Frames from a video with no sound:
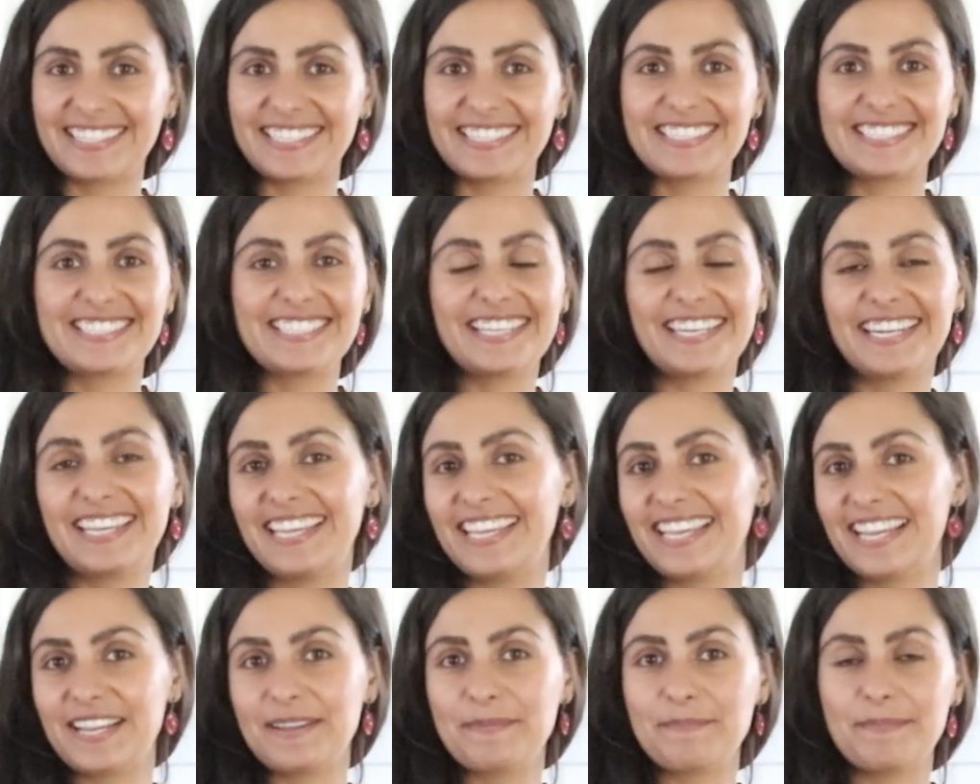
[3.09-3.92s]
and
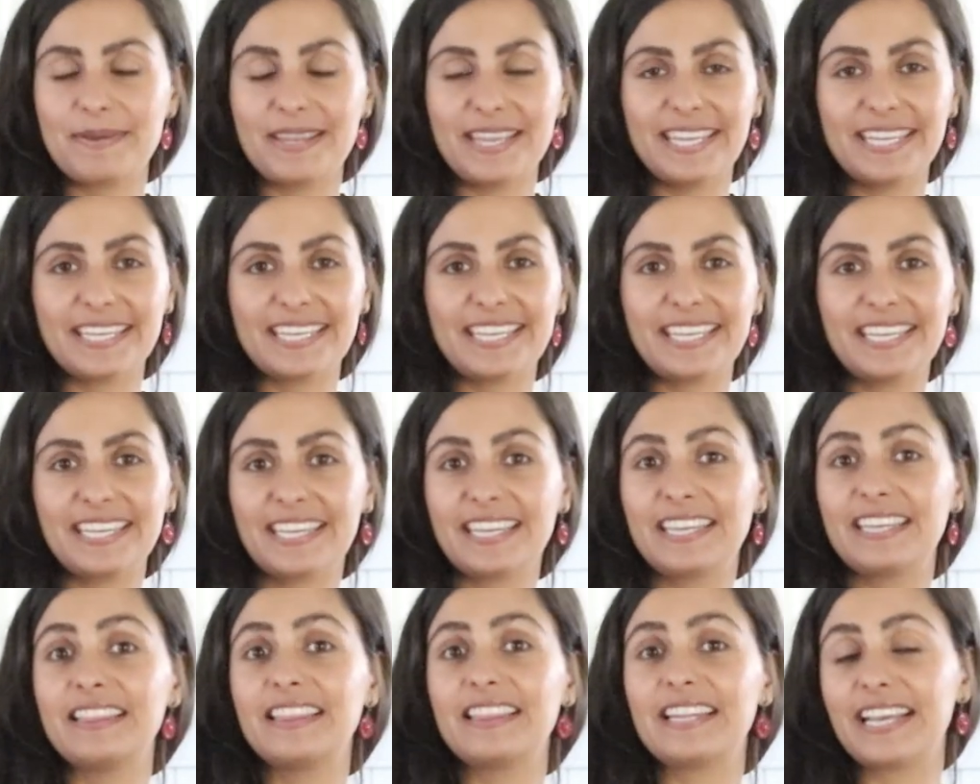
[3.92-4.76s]
today I'm making
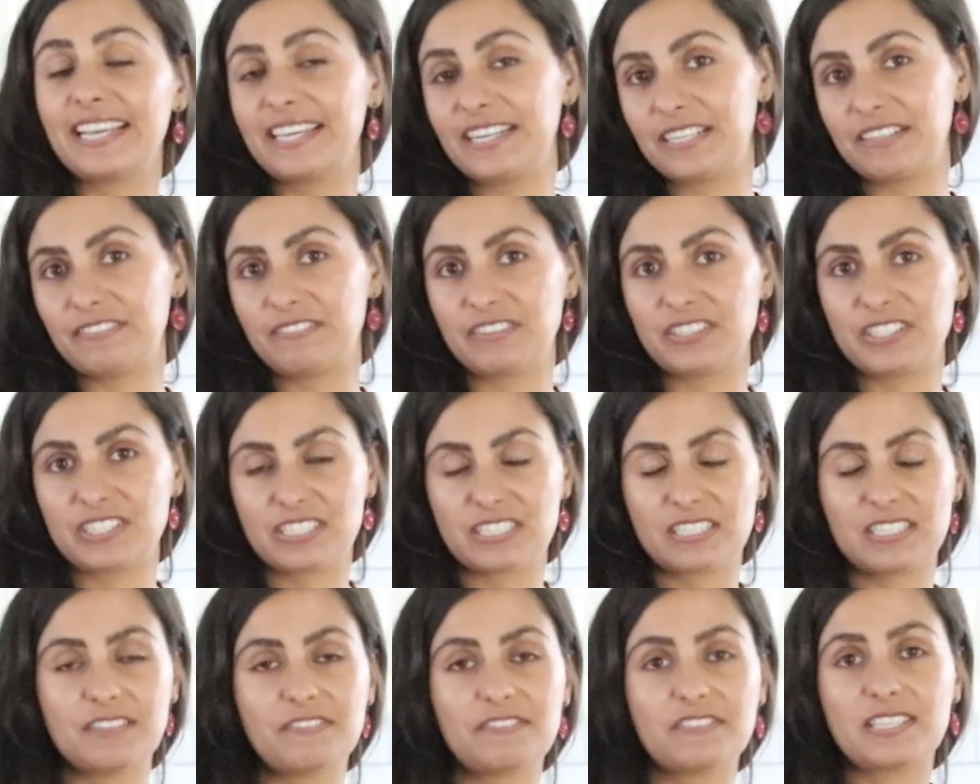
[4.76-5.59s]
a lighter
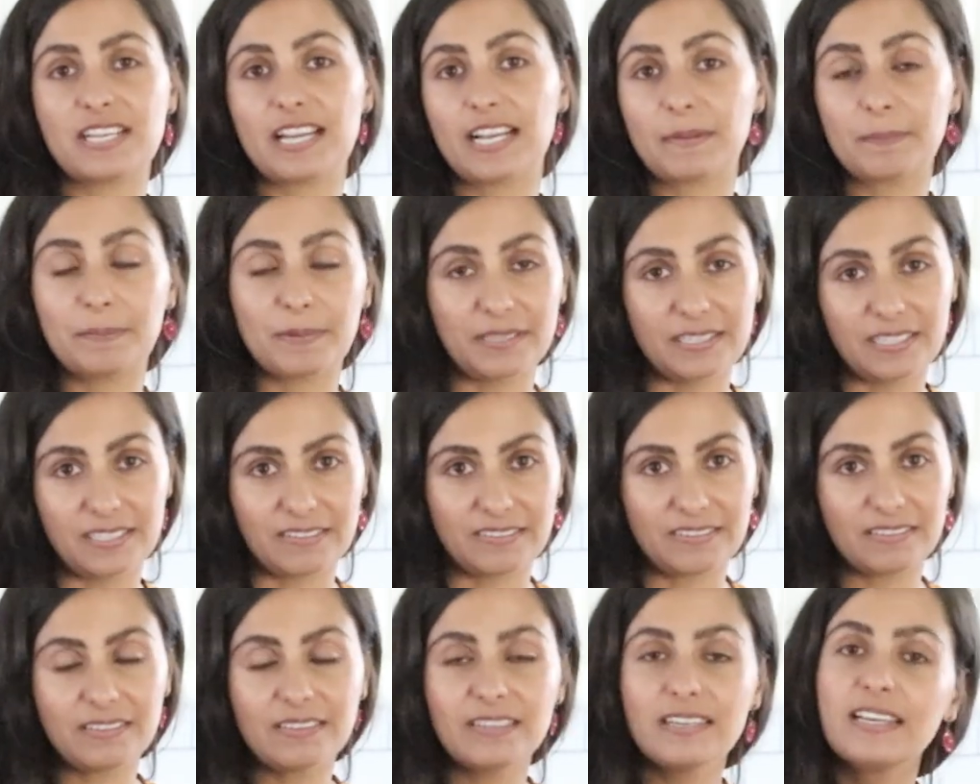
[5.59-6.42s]
version of saag
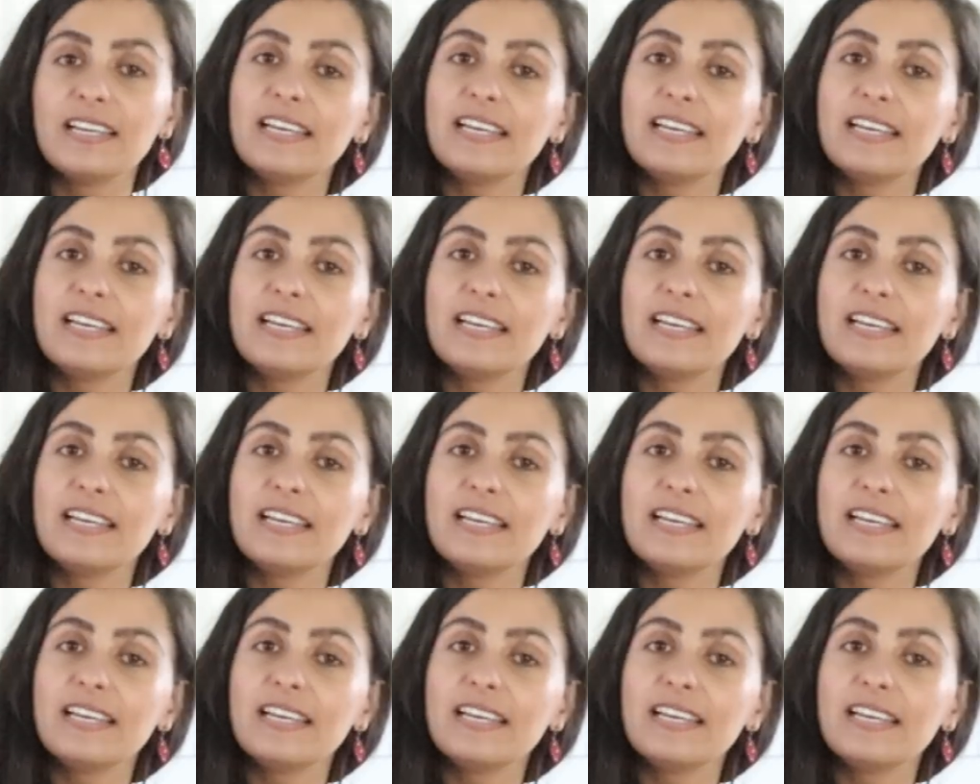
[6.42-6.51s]
paneer.